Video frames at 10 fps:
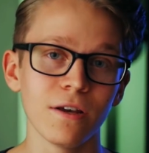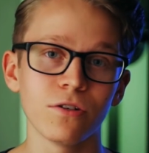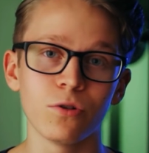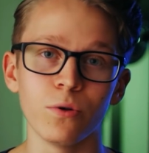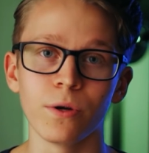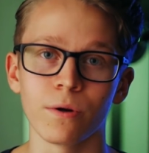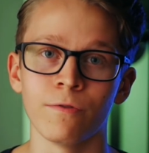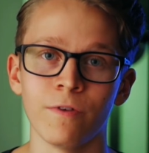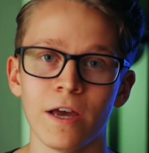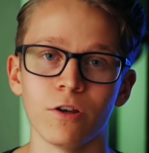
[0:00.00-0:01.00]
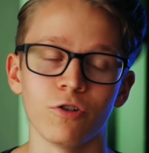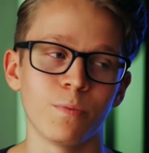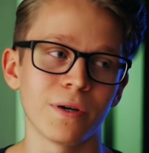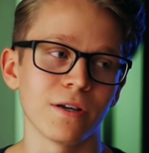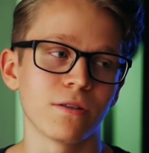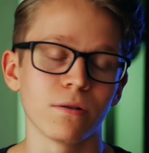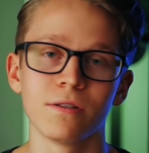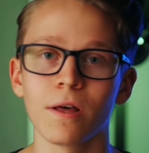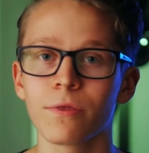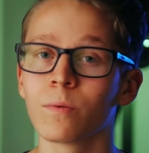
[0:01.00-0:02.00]
to your advantage, because
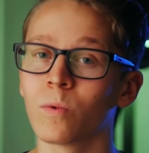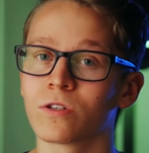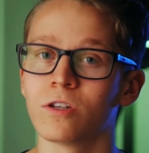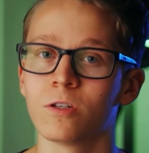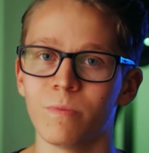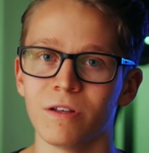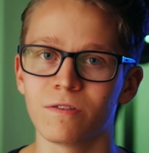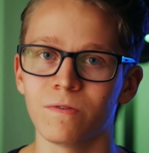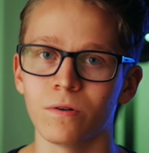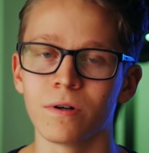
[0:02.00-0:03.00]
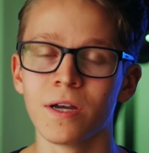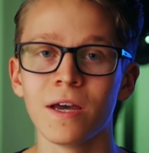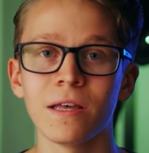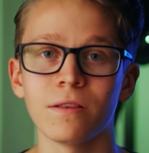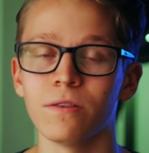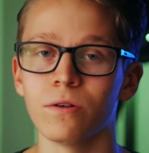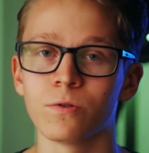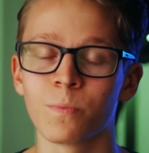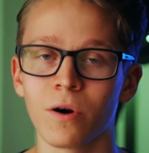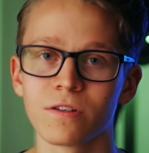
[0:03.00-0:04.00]
there's nothing more suspenseful than
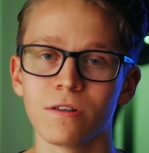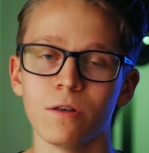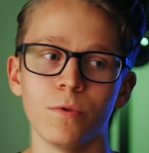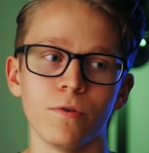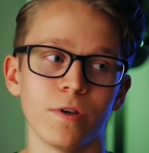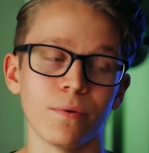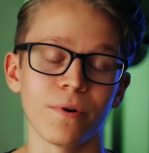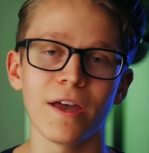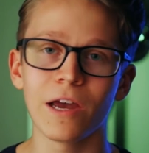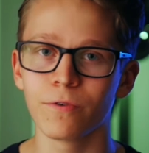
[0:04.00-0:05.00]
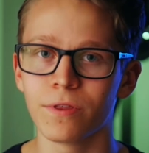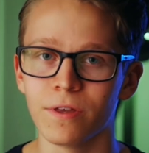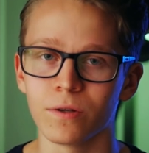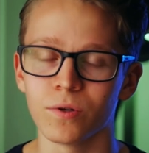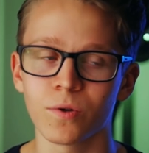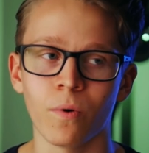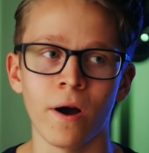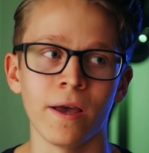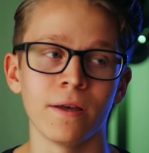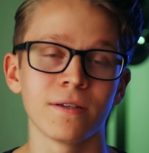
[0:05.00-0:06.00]
those parts of the movie where everything goes
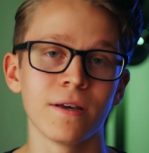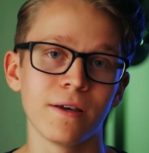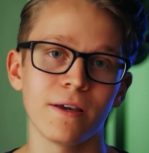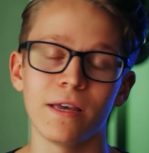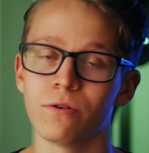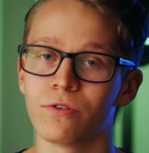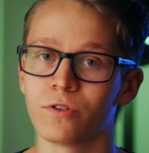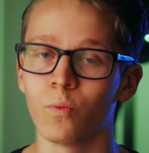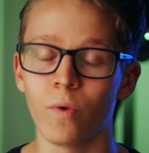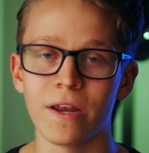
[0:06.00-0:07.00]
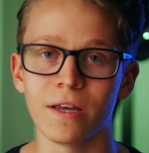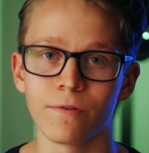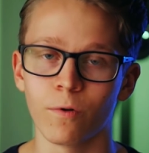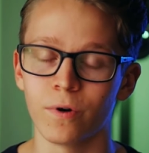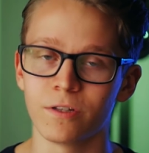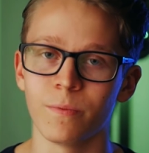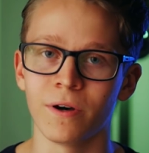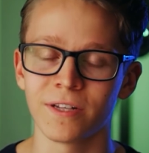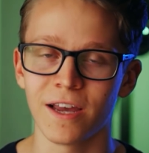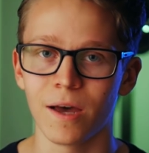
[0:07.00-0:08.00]
quiet and you're just waiting for what's
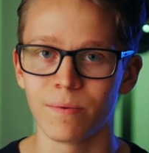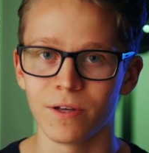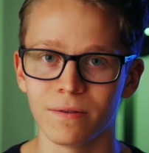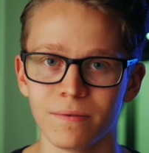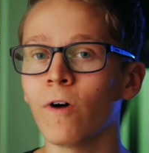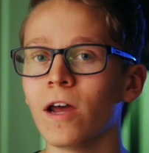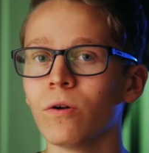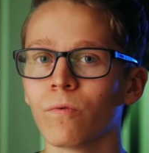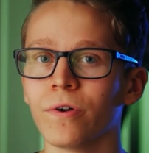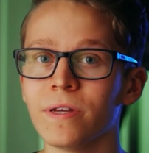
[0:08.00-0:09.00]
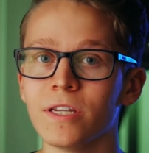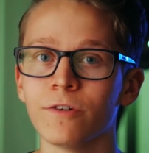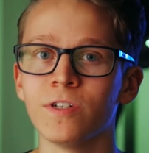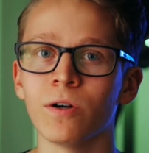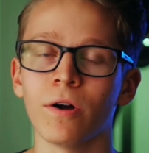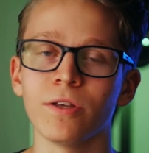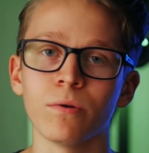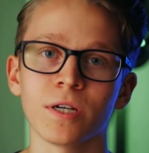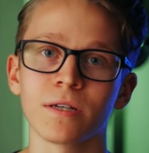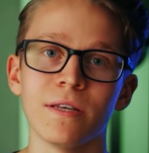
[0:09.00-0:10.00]
about to happen. One final really nifty
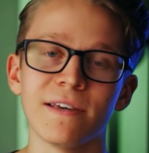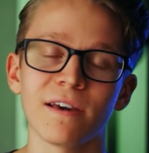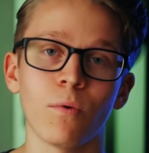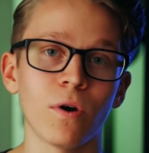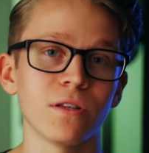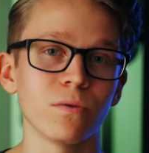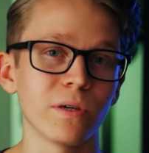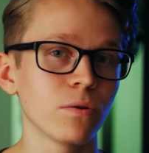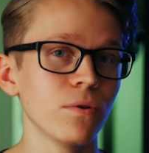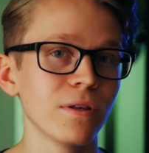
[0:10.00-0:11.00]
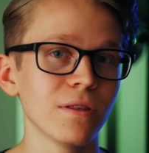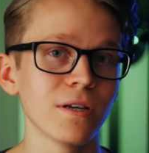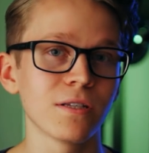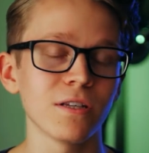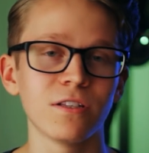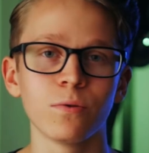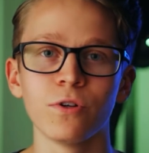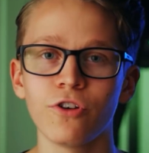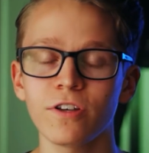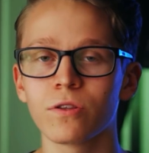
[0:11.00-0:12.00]
audio technique I wanted to include in this is to
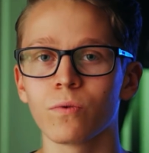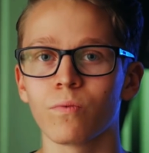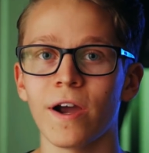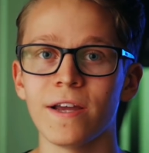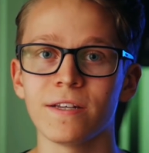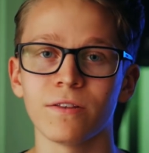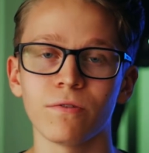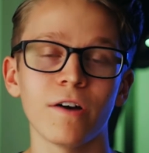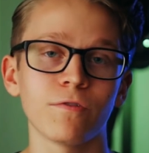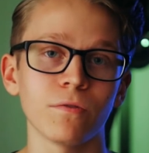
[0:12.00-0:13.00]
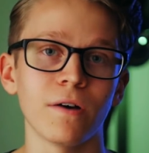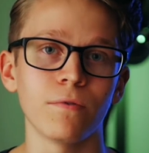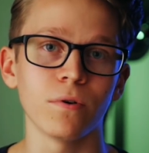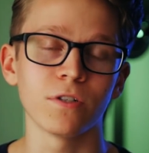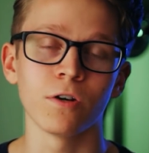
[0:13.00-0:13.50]
adjust the right and left levels